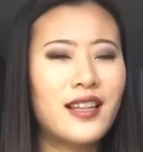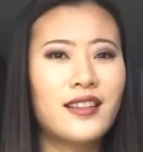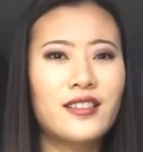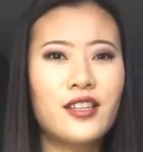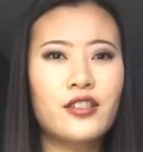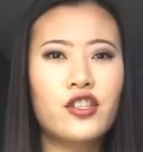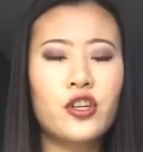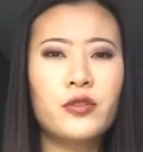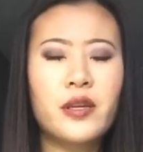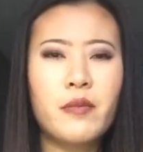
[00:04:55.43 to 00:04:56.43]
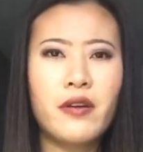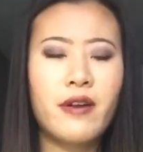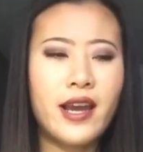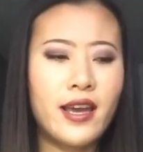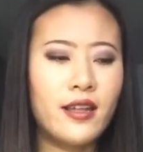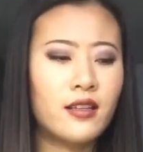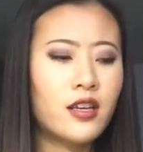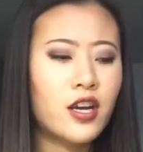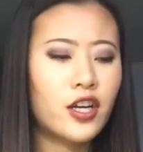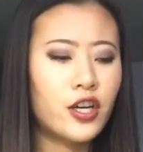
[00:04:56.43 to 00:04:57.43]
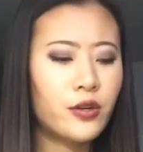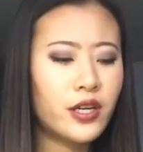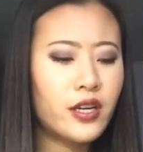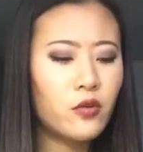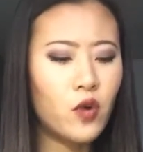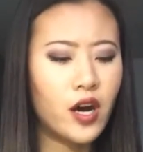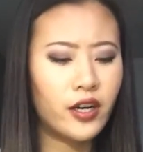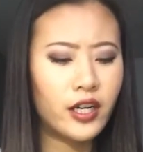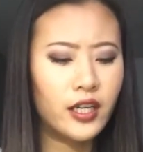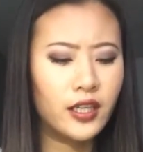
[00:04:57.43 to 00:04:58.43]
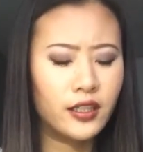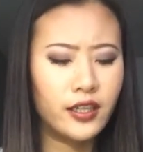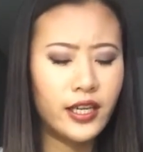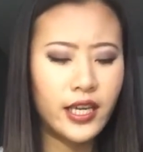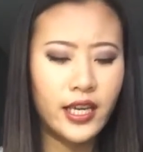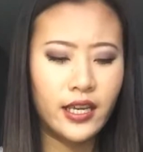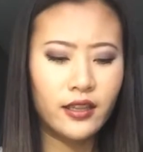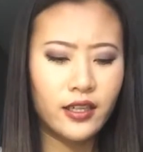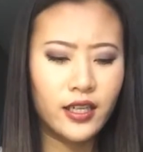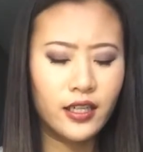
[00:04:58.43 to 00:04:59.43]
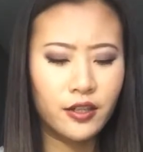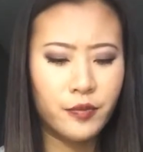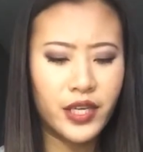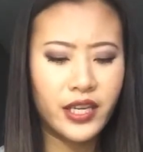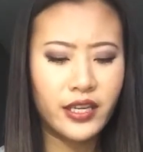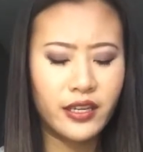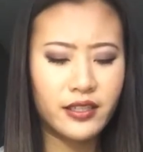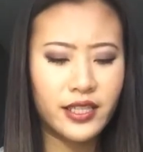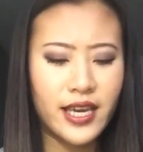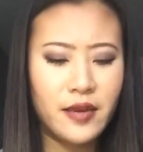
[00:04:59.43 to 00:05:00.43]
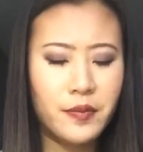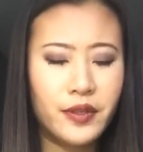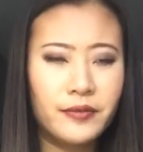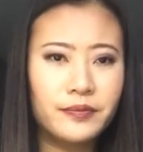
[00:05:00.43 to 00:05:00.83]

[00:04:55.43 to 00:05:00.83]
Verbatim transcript: This is Josie Maran Coconut Watercolor in the color Pink Escape.